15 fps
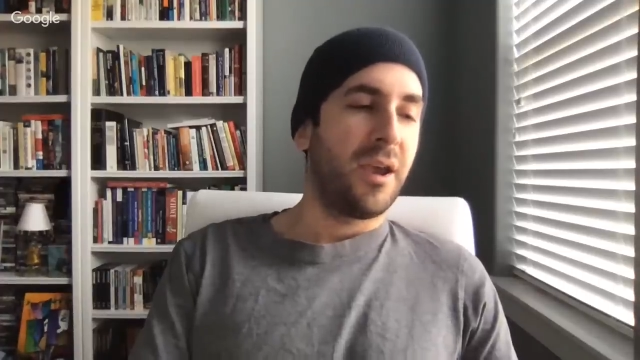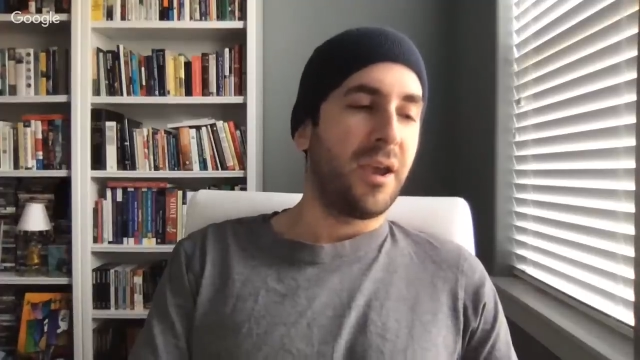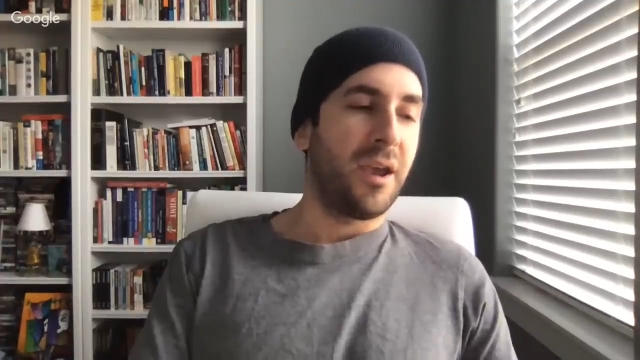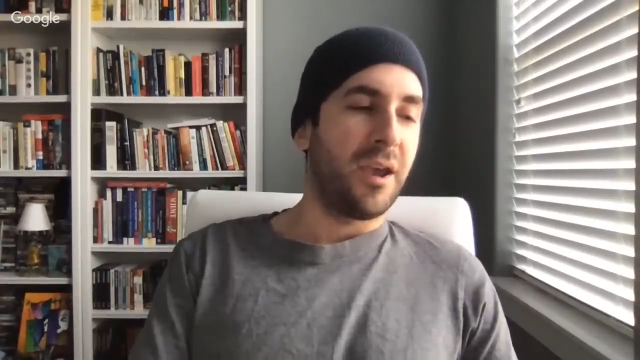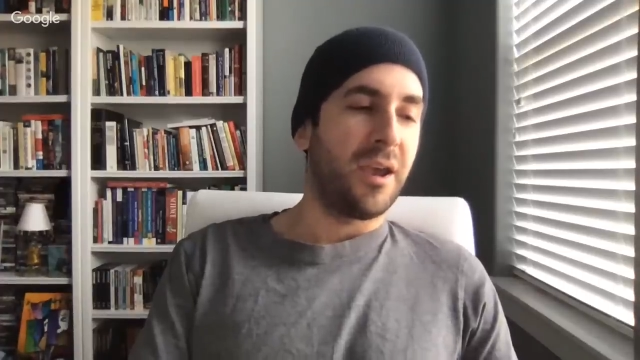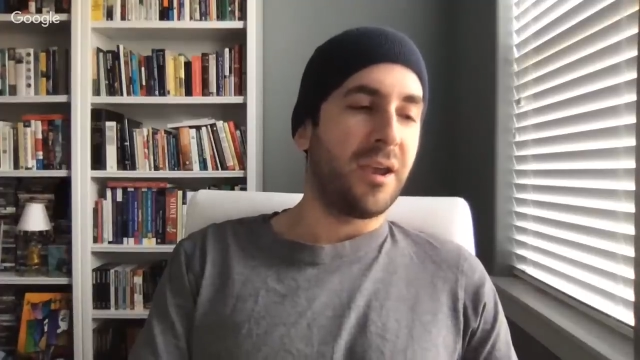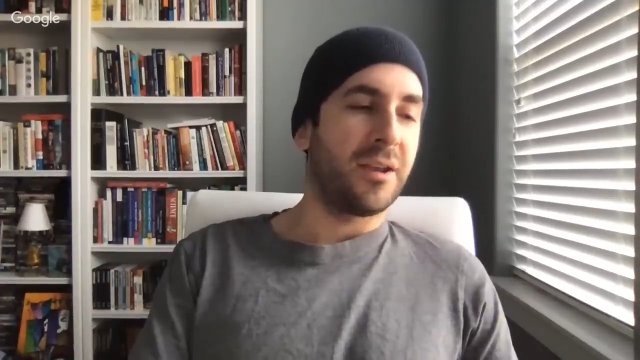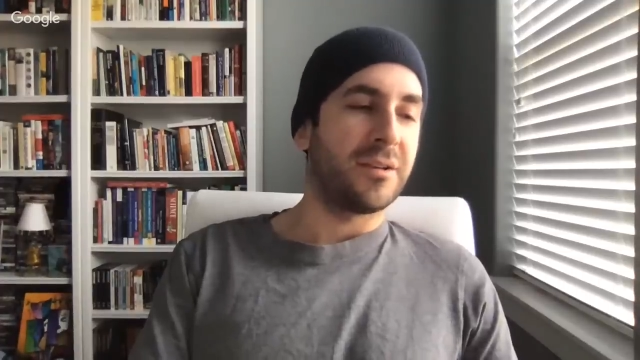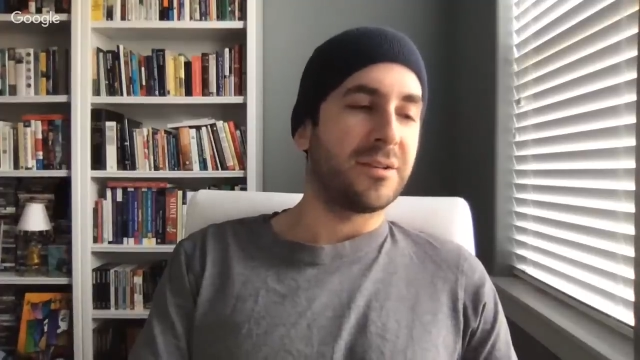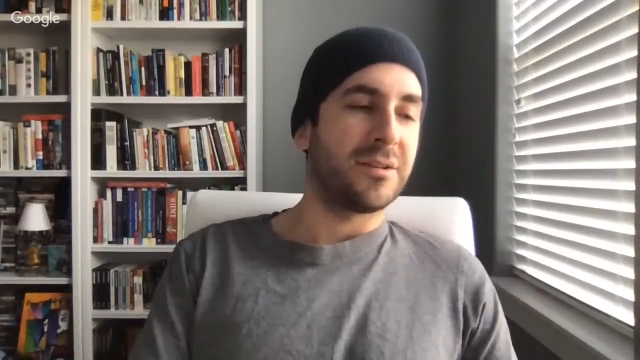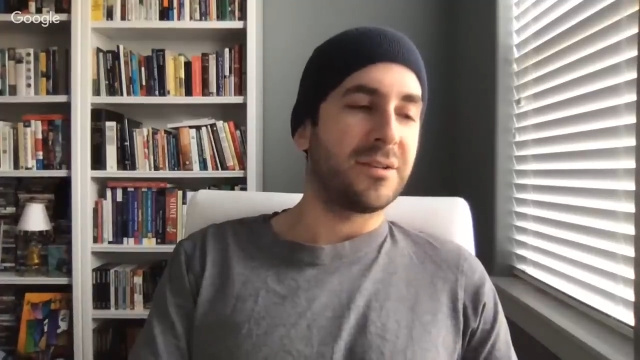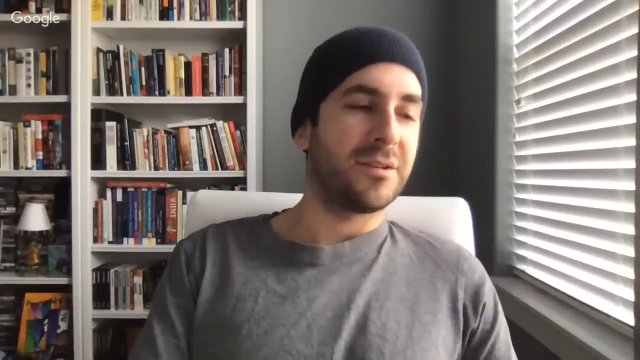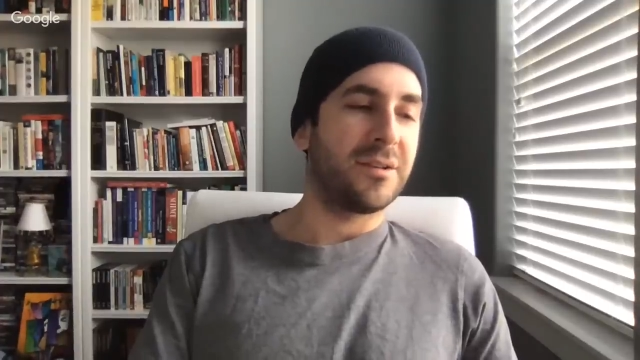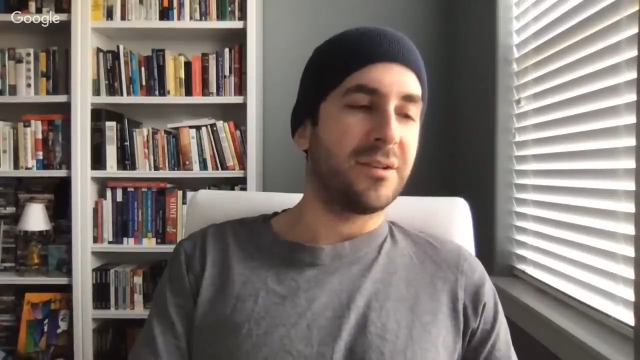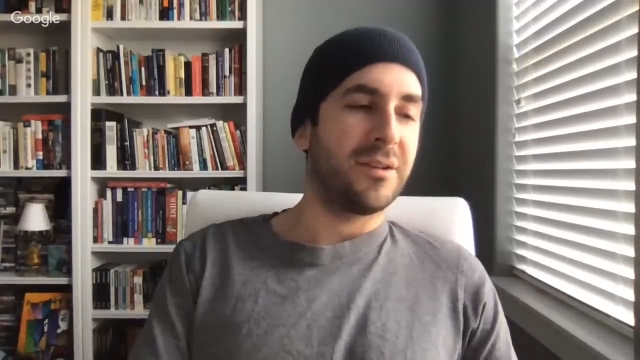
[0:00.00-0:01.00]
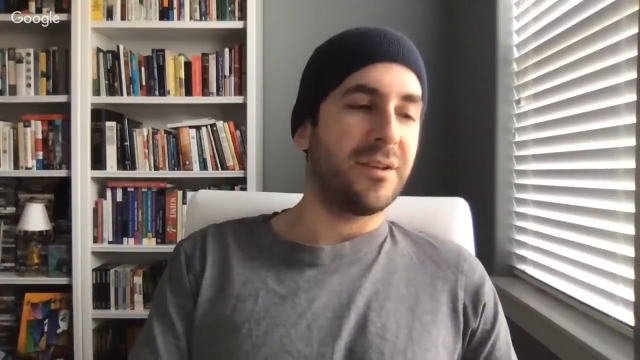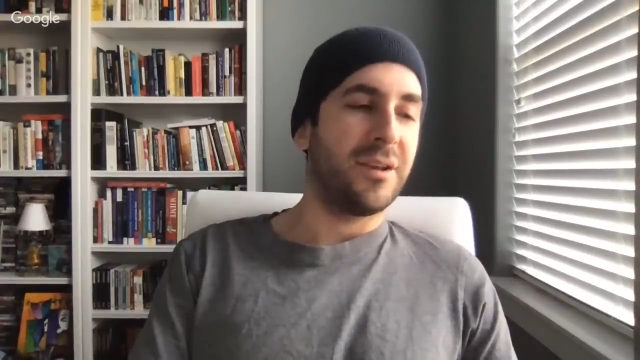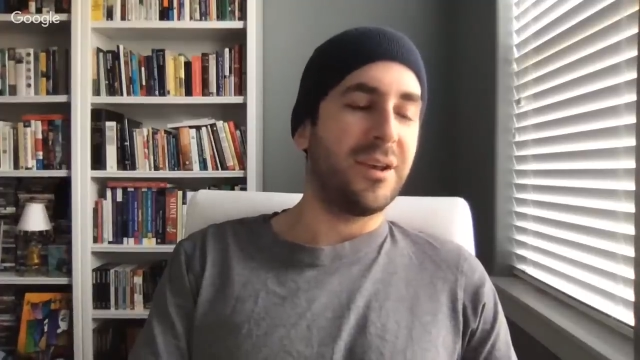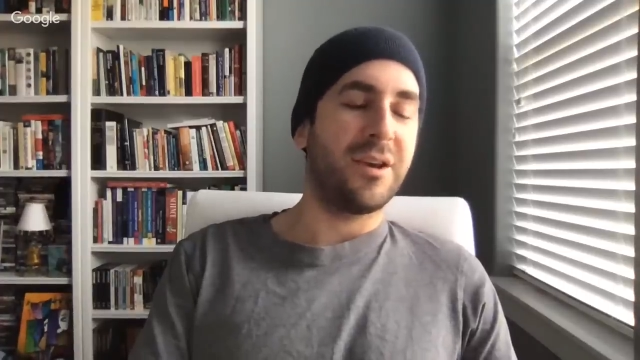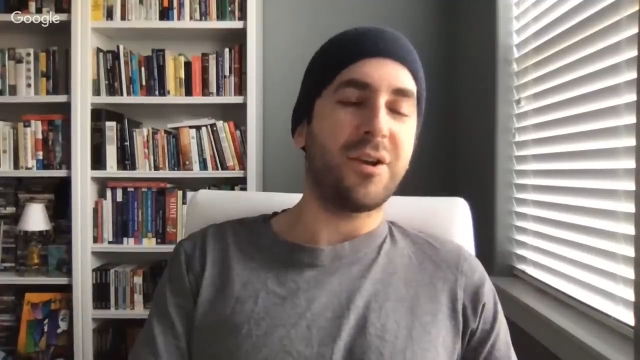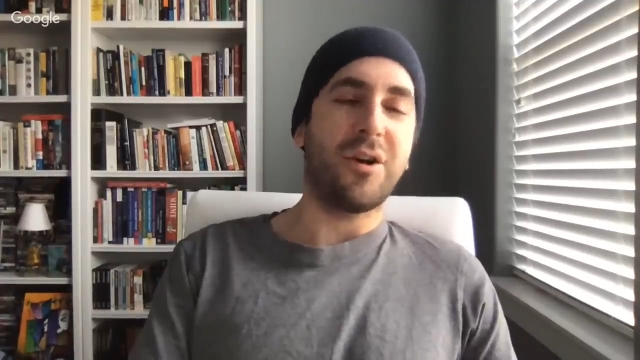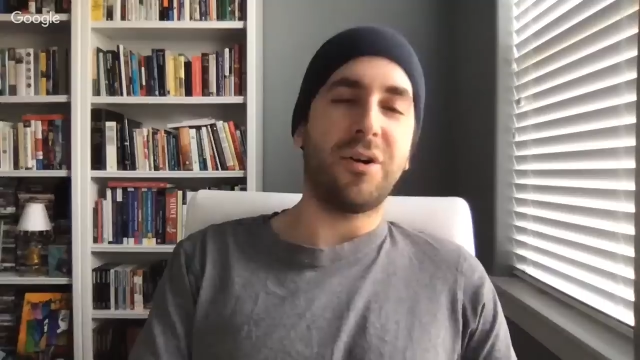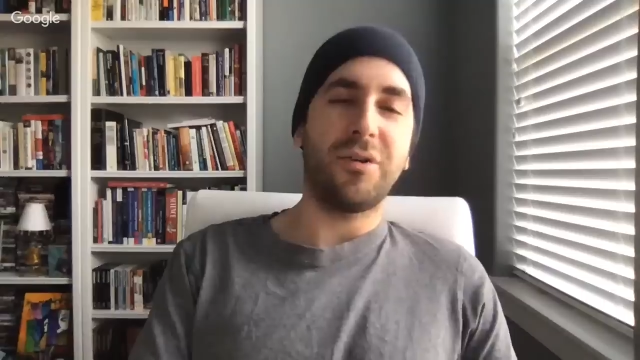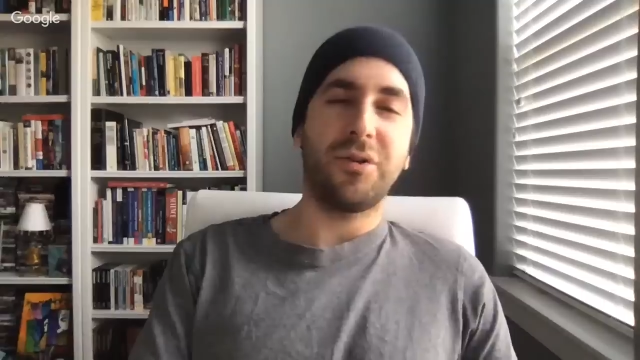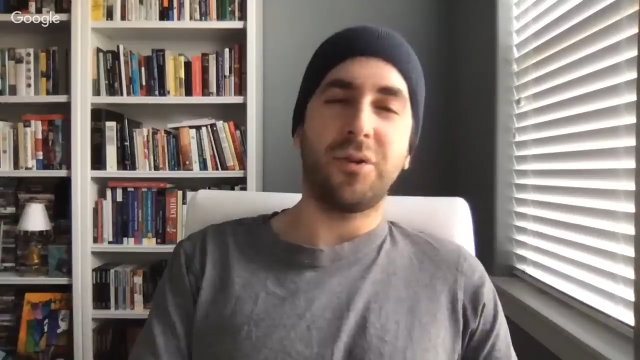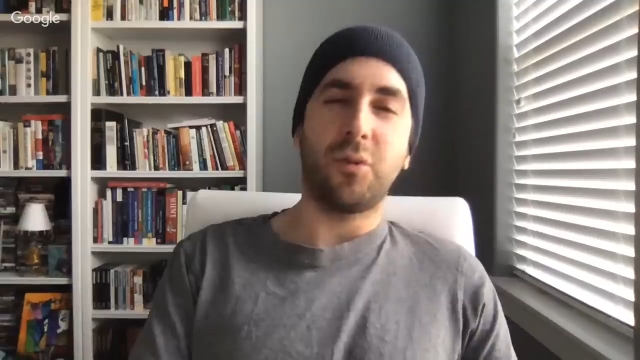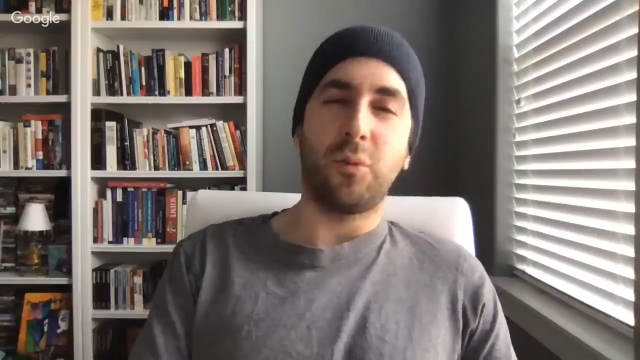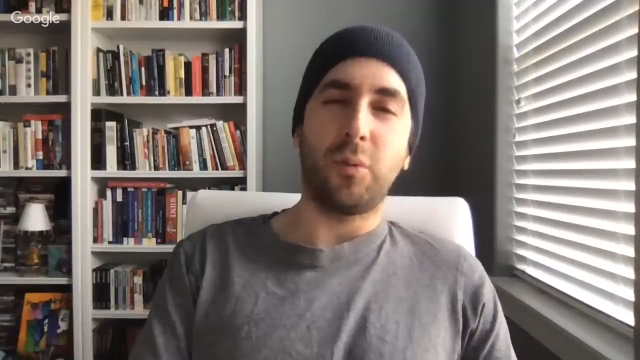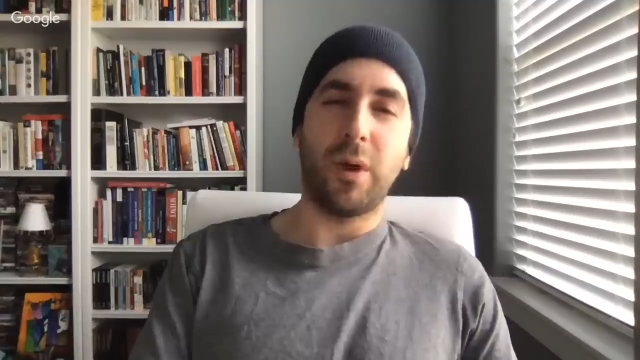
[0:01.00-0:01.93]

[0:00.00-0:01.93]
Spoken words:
And he called the